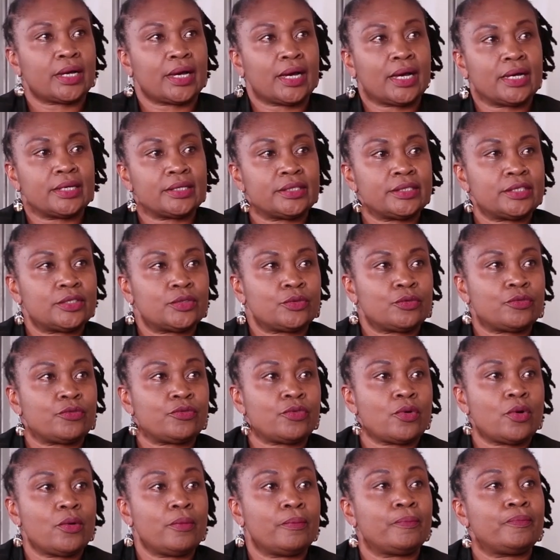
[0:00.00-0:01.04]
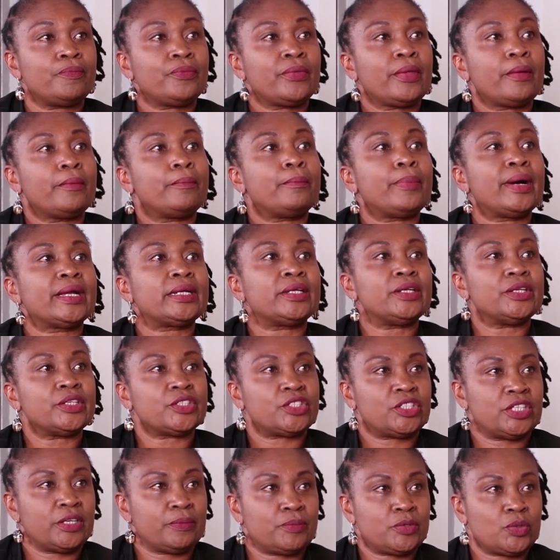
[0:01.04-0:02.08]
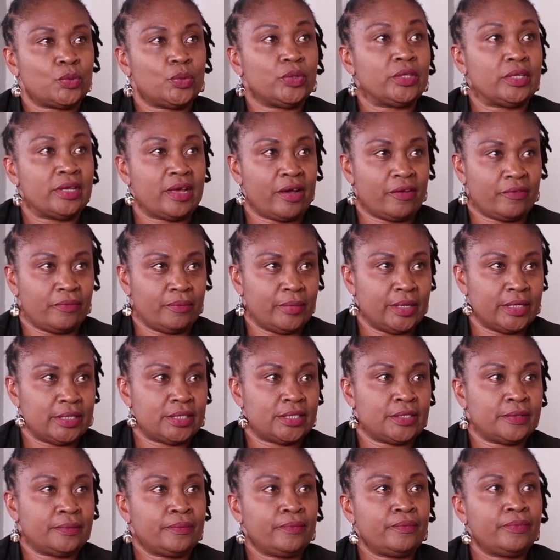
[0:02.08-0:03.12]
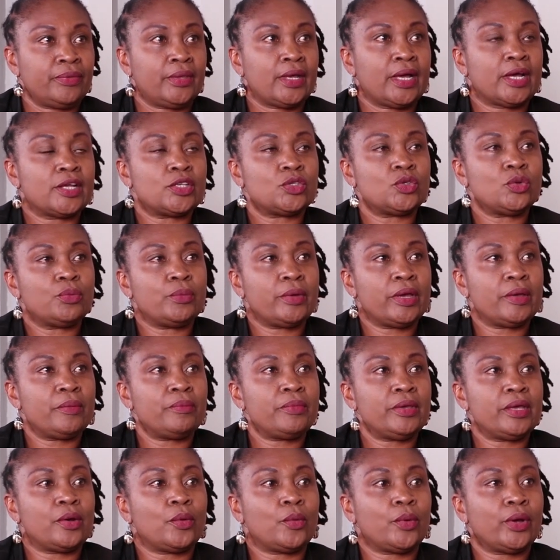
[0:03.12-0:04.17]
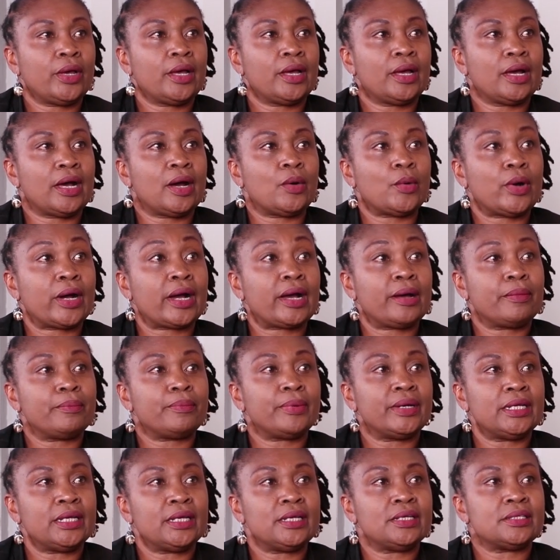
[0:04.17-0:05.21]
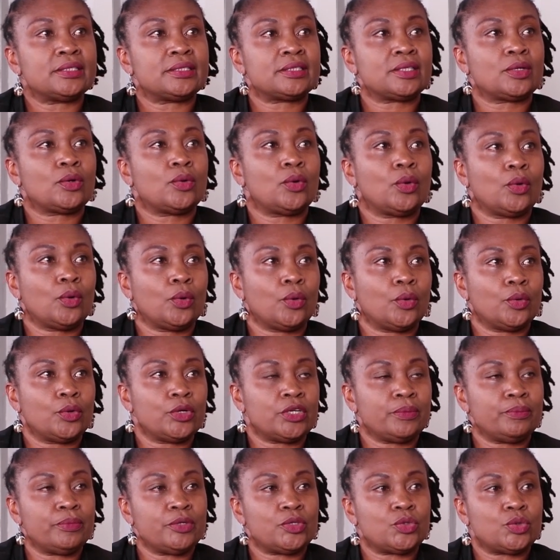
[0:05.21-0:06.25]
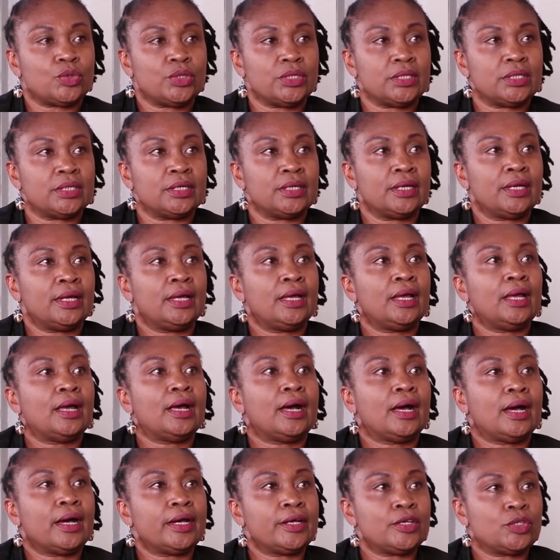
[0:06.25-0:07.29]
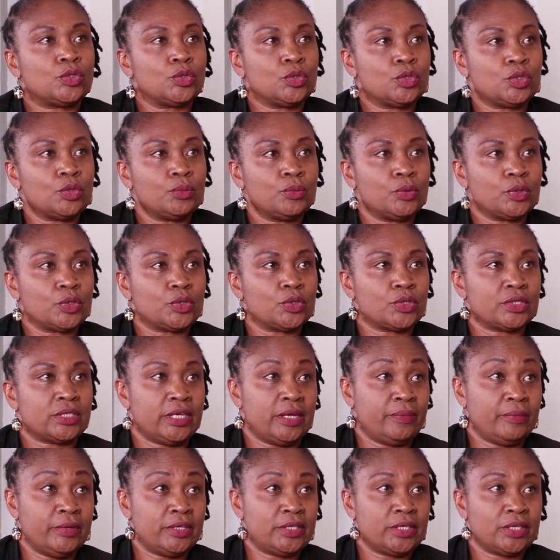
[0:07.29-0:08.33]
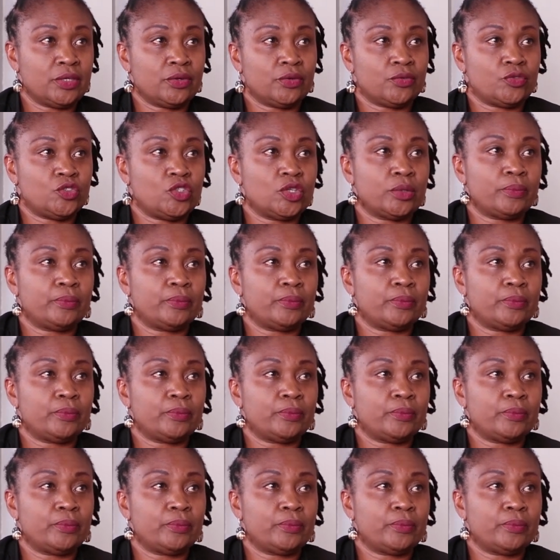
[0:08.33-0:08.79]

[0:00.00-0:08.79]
the country to form partnerships with government. As you may be aware, our company is co-owned between uh, Isuzu Motors Limited of